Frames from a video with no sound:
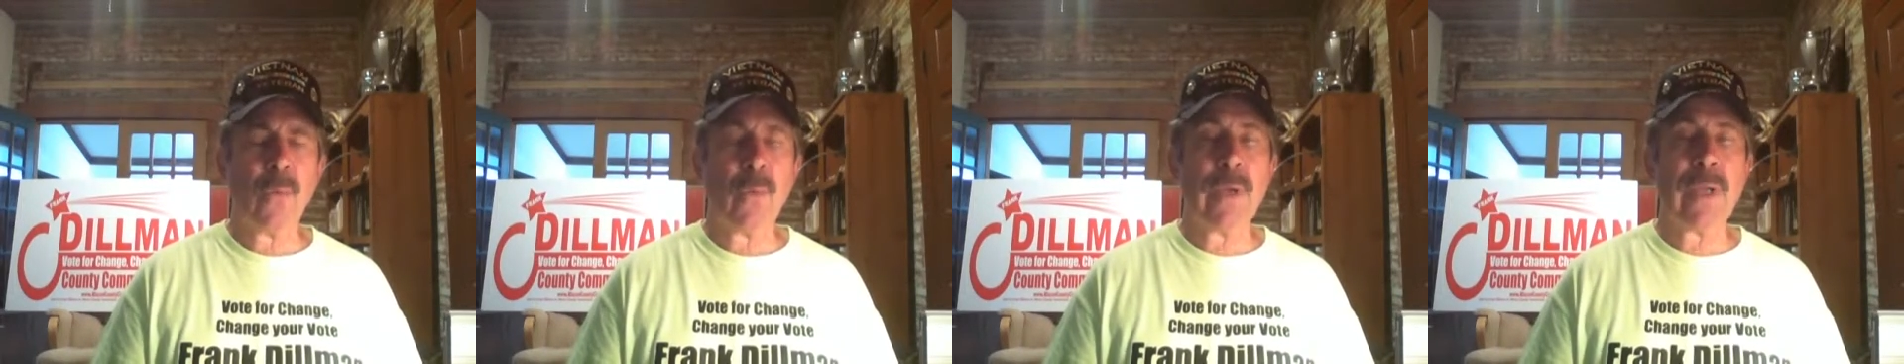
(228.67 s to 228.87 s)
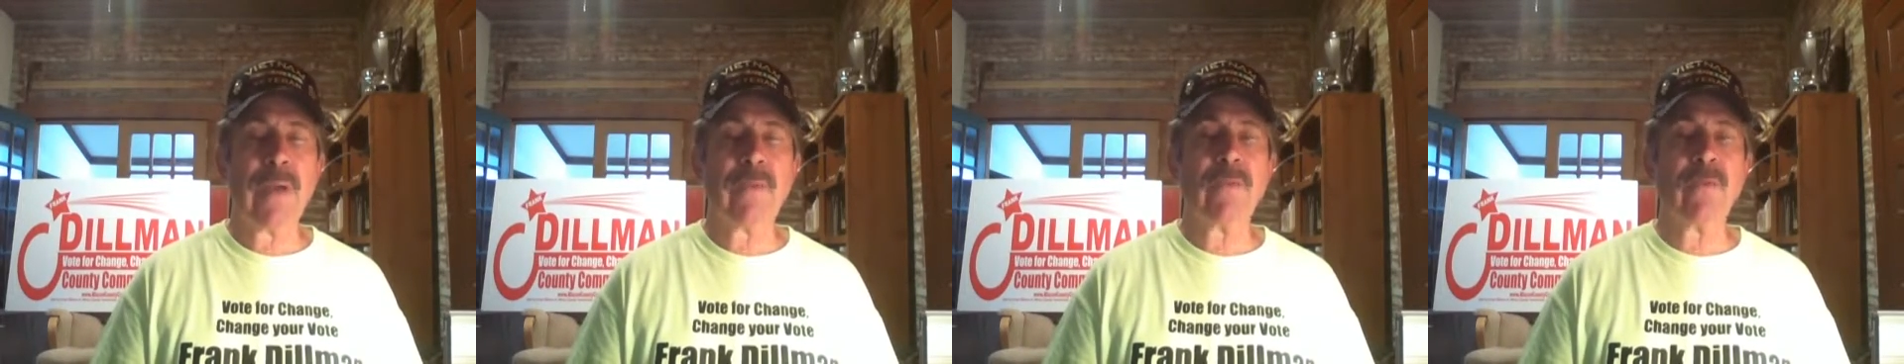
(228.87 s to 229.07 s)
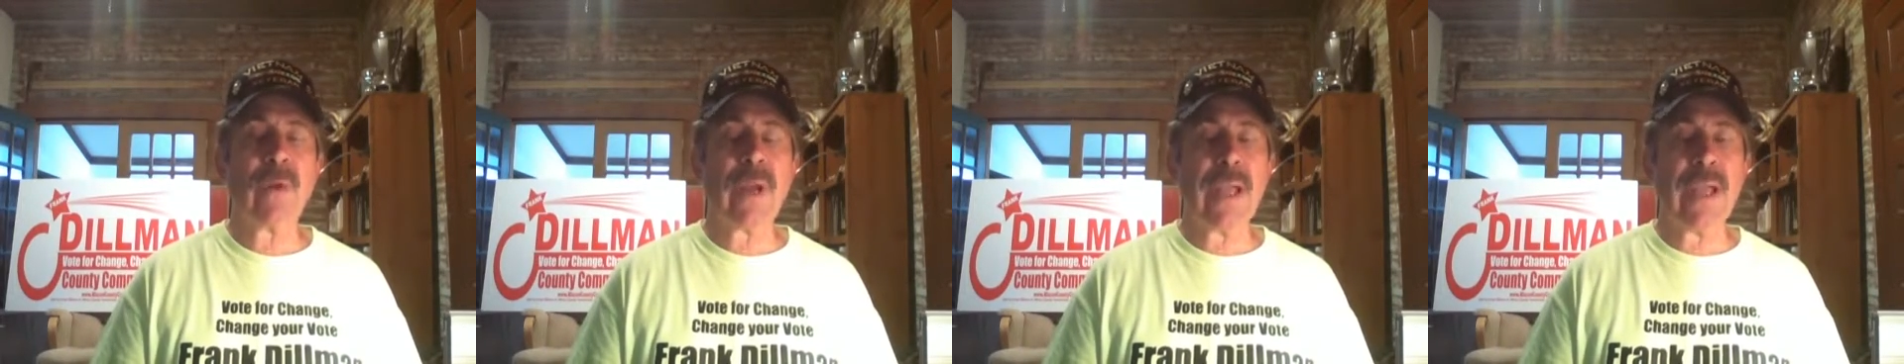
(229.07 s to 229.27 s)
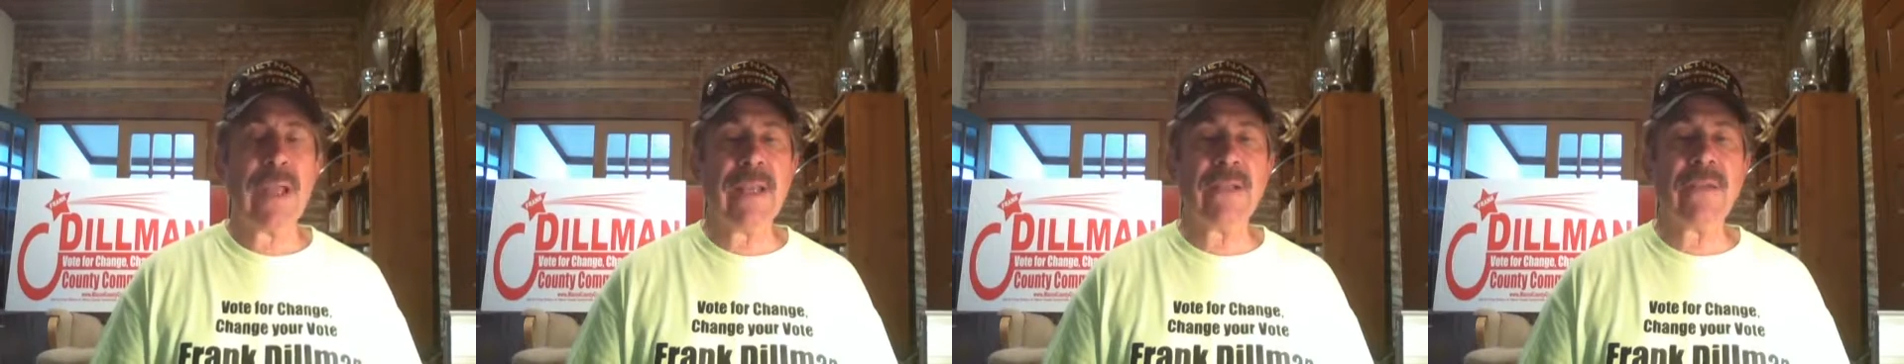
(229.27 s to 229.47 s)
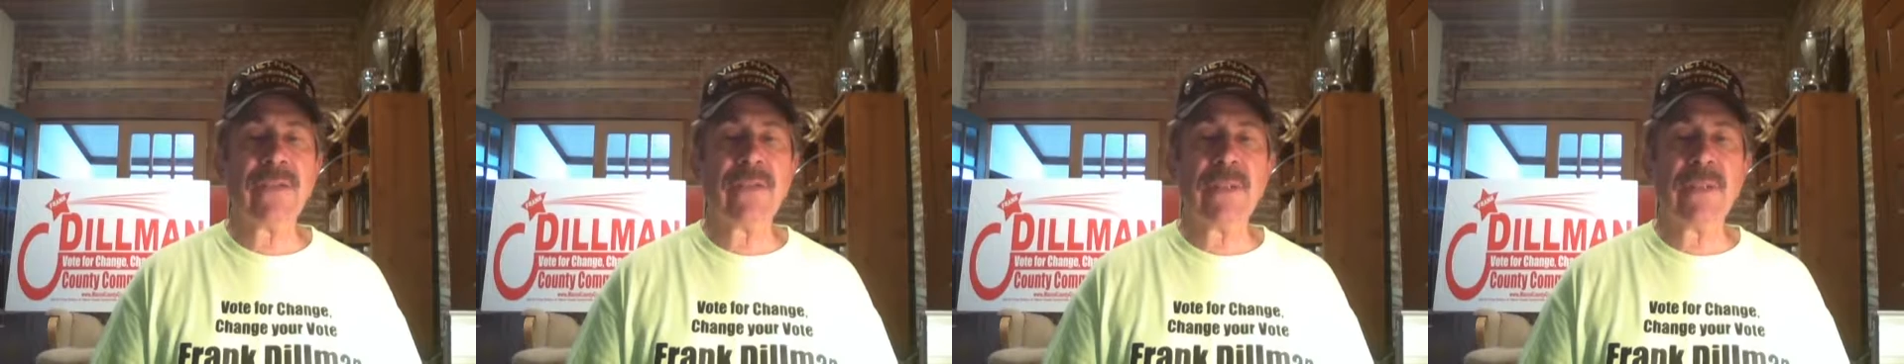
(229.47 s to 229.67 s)
We have
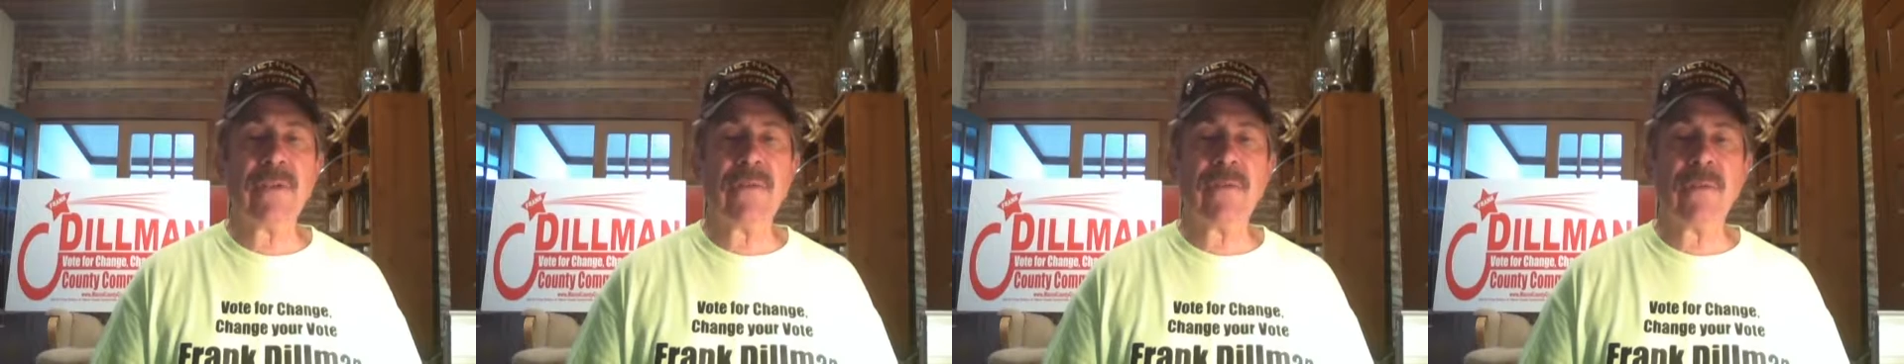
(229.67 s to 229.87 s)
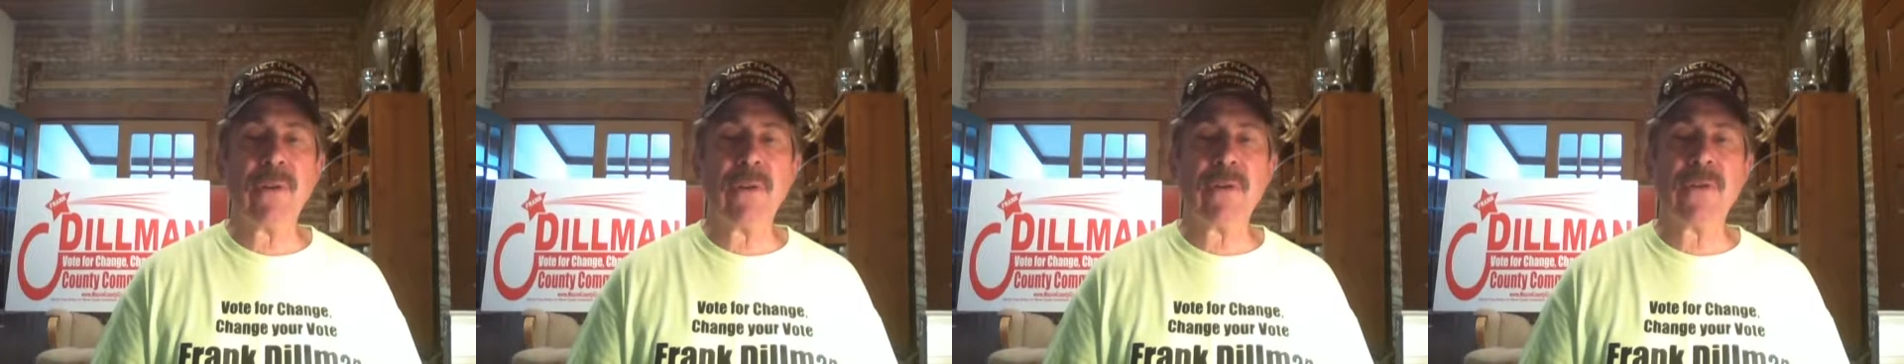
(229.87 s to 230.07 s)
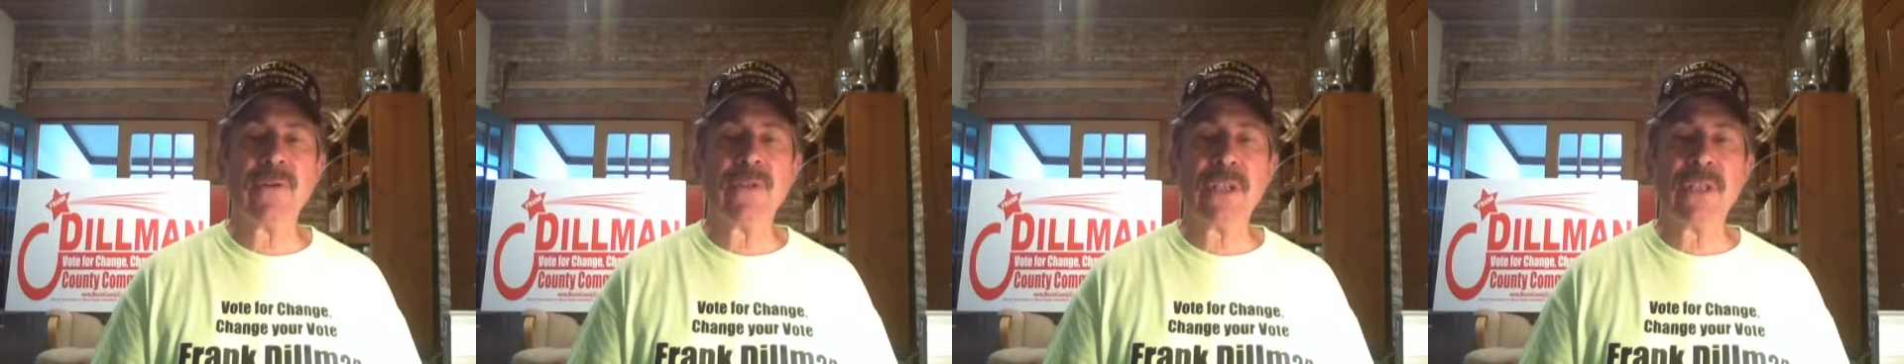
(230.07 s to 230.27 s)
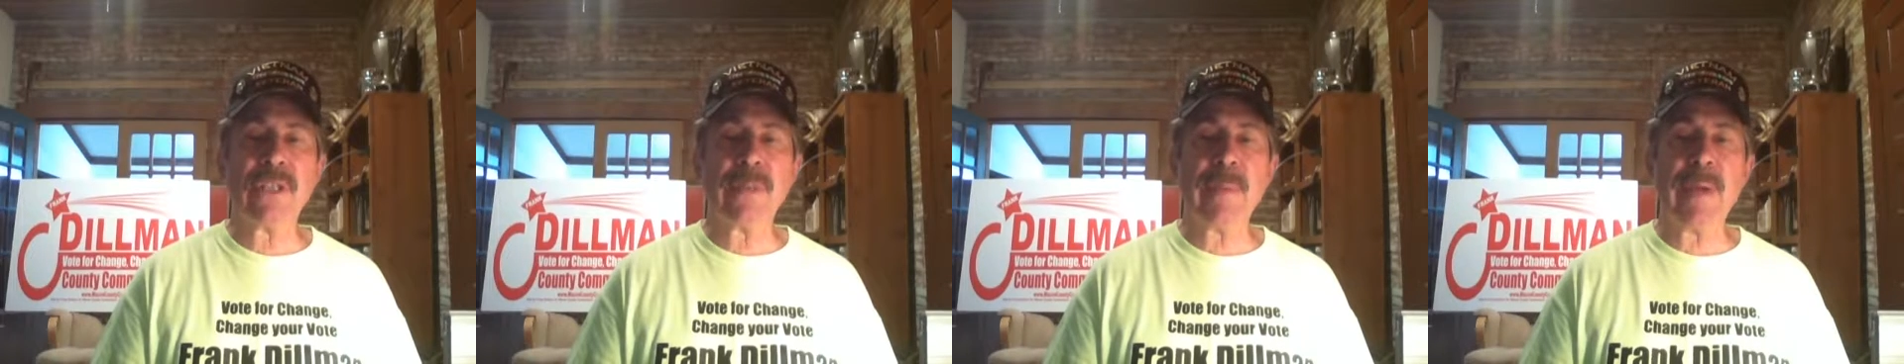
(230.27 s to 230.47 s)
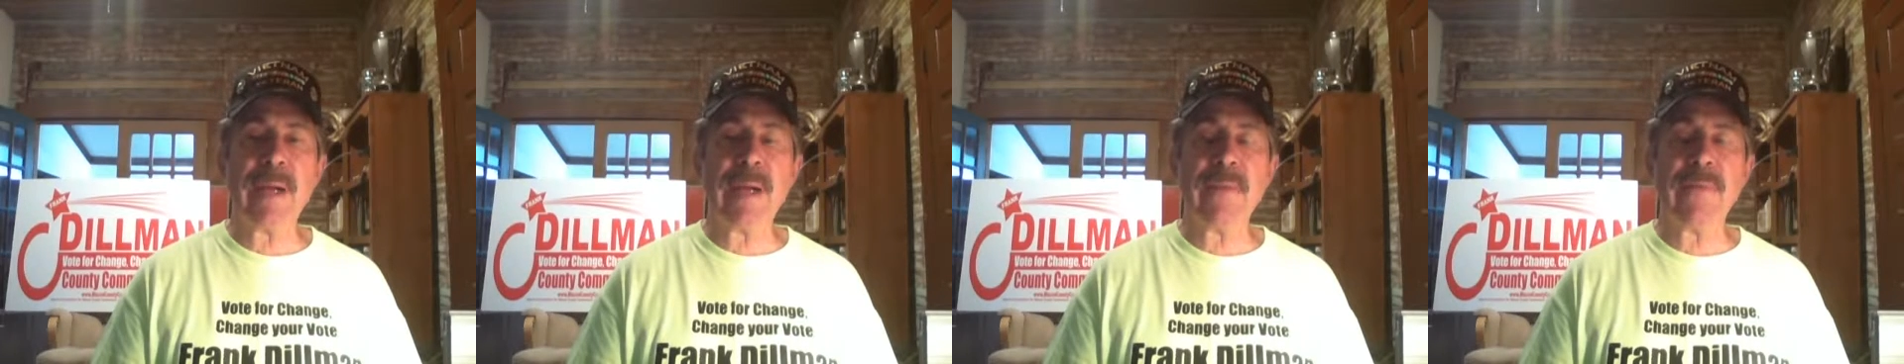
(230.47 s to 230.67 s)
raised and grown just
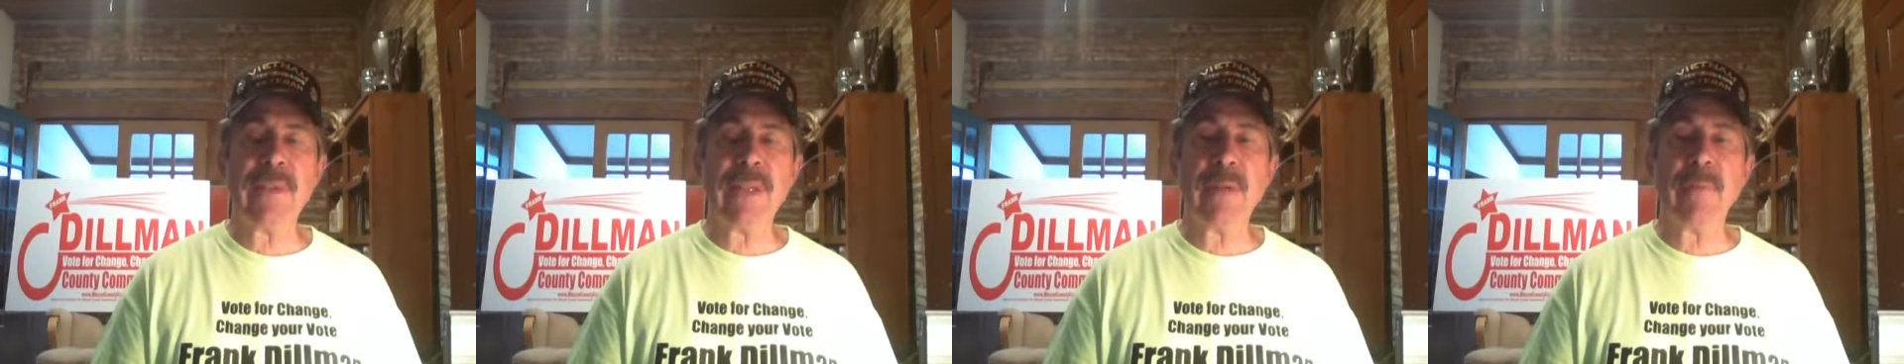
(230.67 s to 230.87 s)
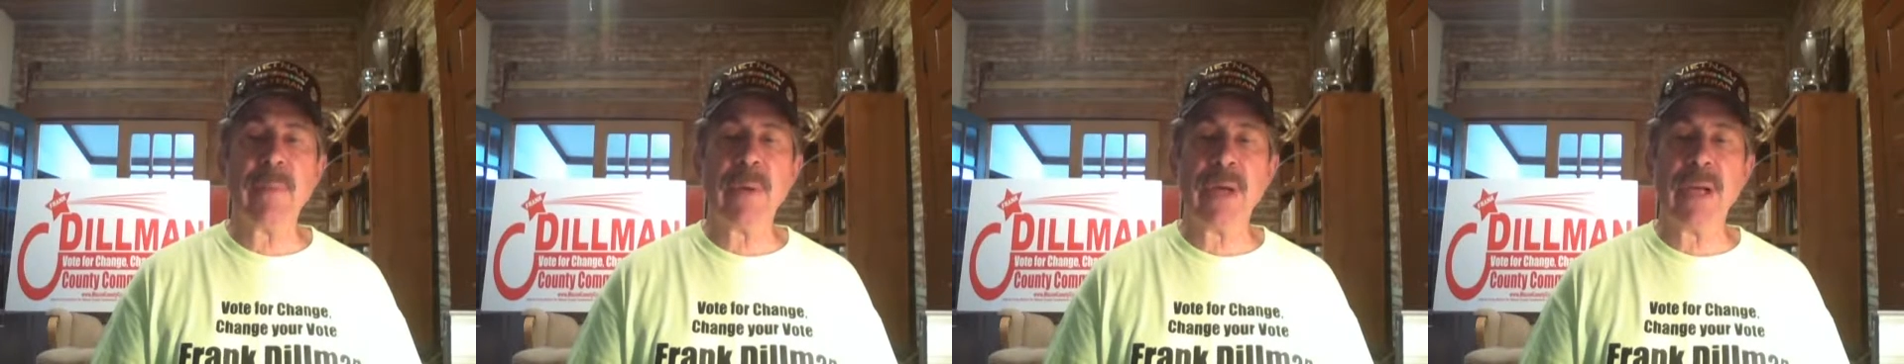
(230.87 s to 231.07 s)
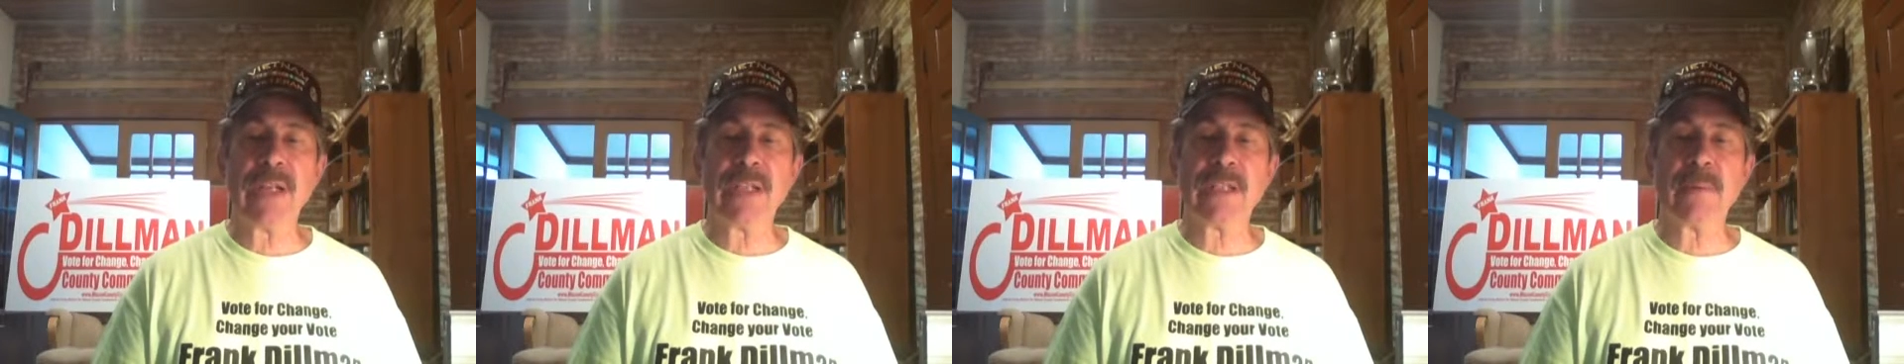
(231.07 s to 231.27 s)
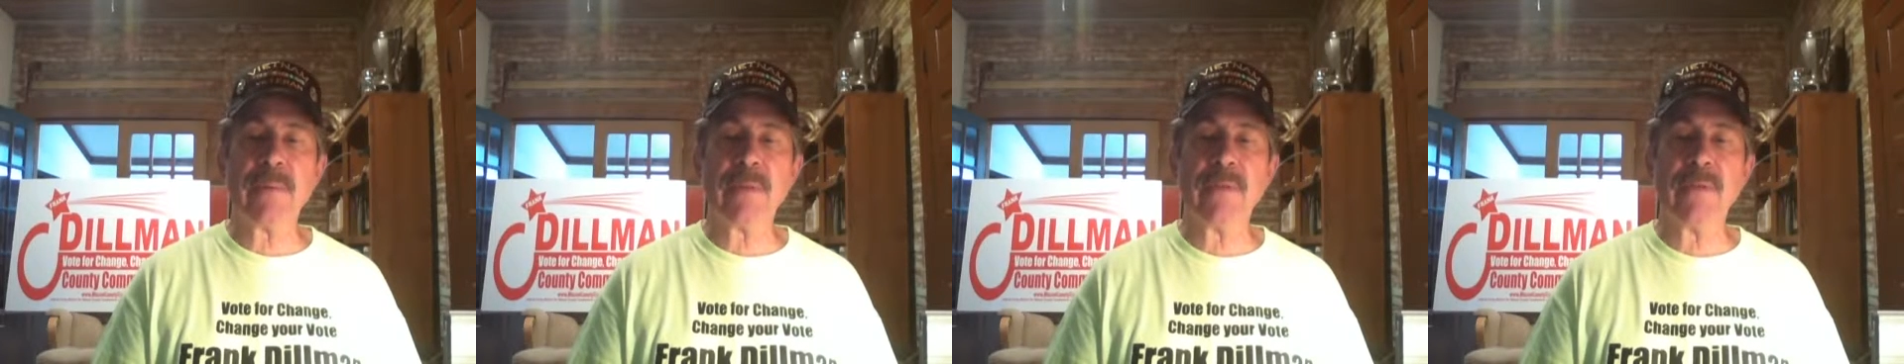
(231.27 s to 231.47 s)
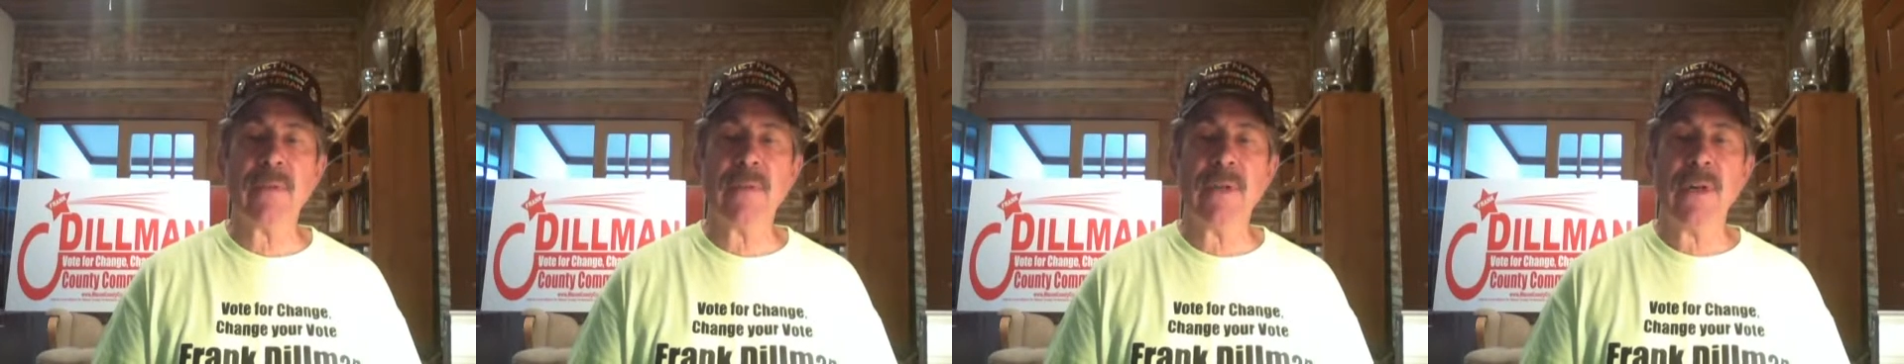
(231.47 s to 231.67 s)
about everything possible,